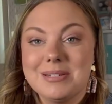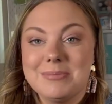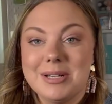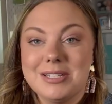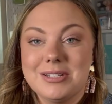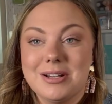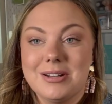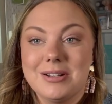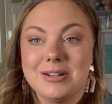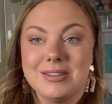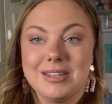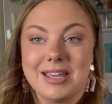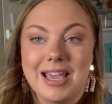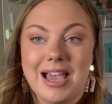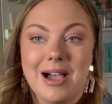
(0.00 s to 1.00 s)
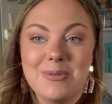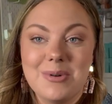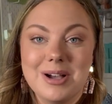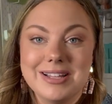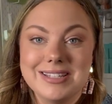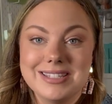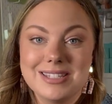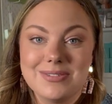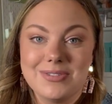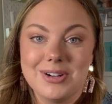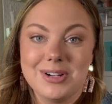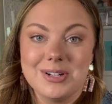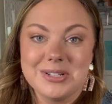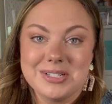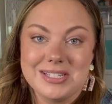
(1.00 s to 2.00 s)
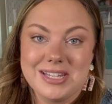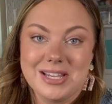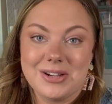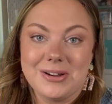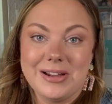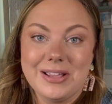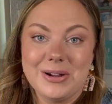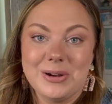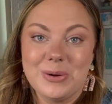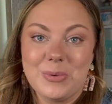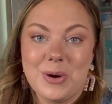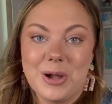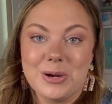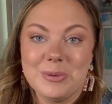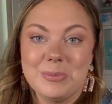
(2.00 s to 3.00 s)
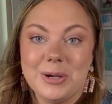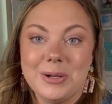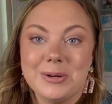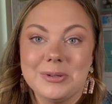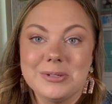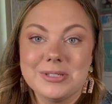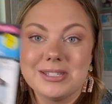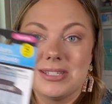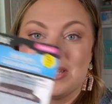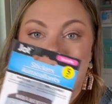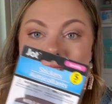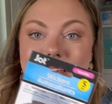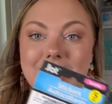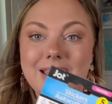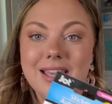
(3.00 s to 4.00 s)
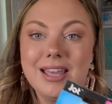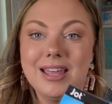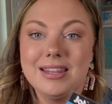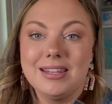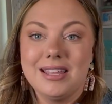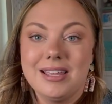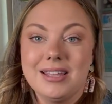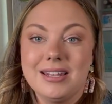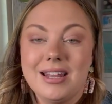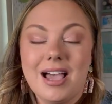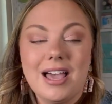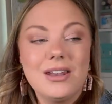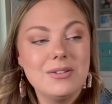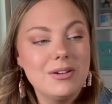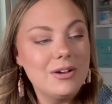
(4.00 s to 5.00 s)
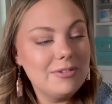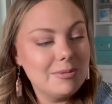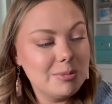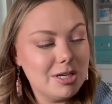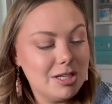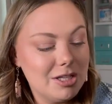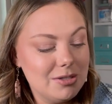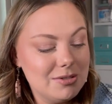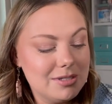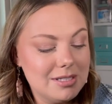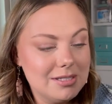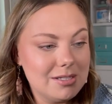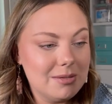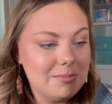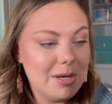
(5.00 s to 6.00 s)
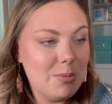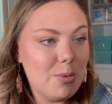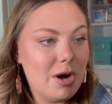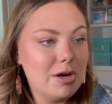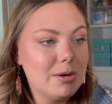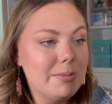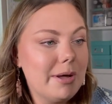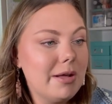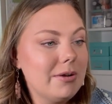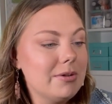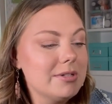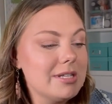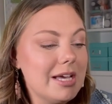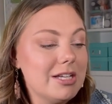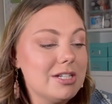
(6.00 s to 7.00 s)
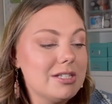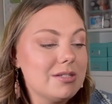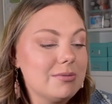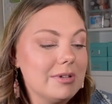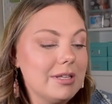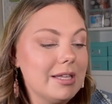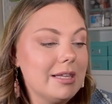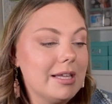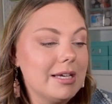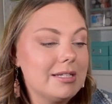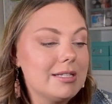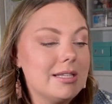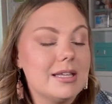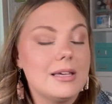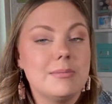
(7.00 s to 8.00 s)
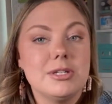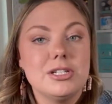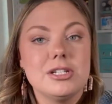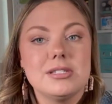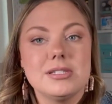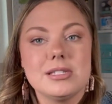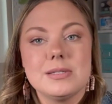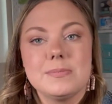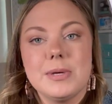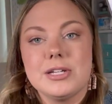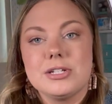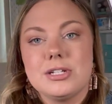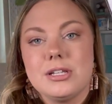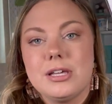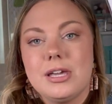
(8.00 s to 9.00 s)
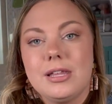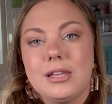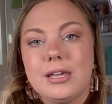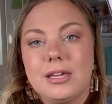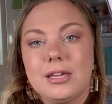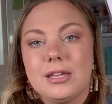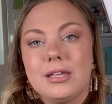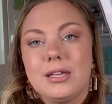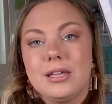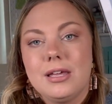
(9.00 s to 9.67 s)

to my daughter, the cat ones, for her to decorate her water bottles. And then I don't know if I'm going to use these on my water bottles. I just really liked the images, especially like